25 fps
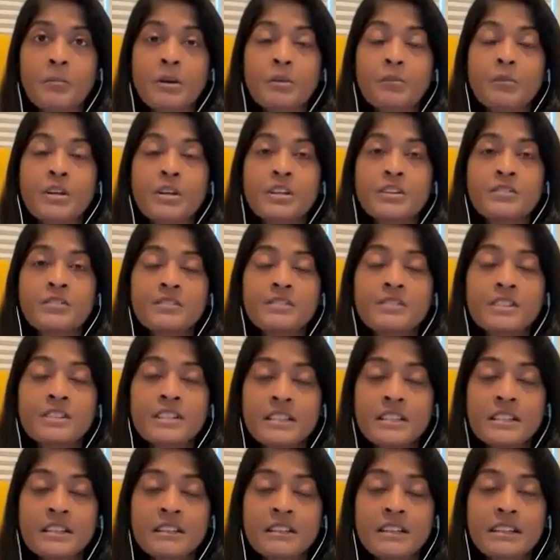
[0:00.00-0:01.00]
But when you
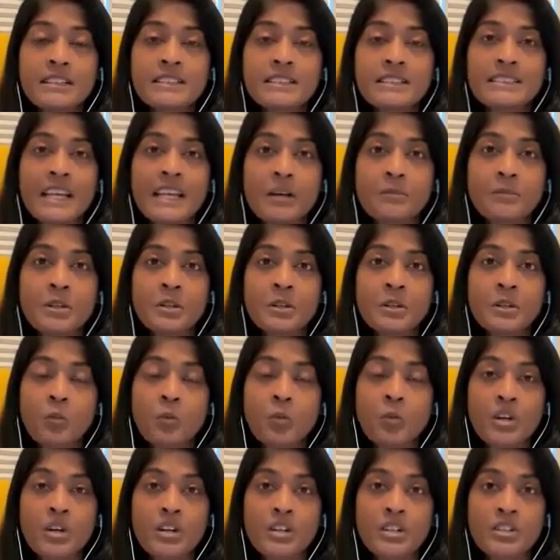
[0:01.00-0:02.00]
really
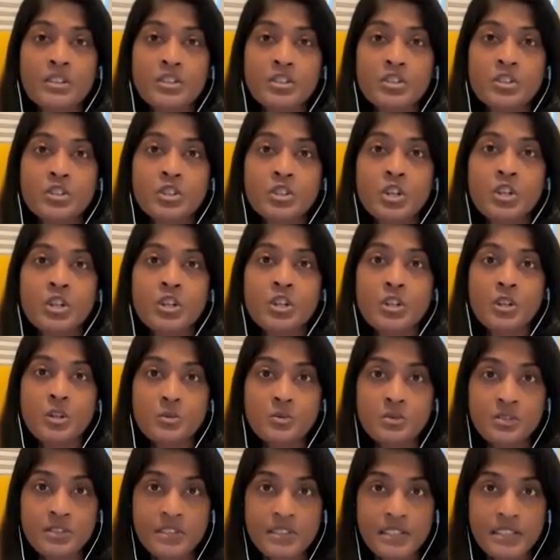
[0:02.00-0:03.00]
examine words
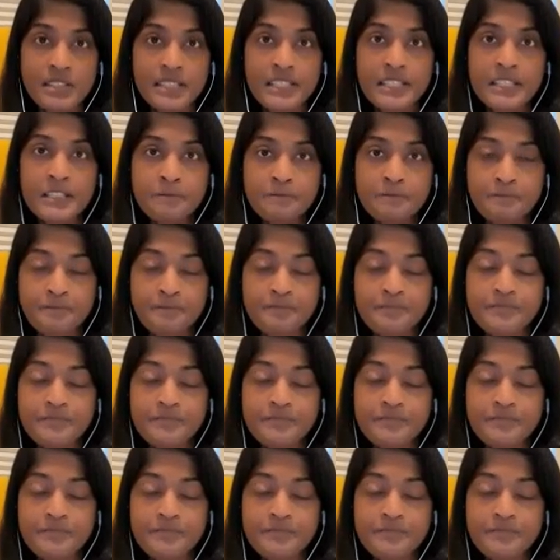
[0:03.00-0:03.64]
closely,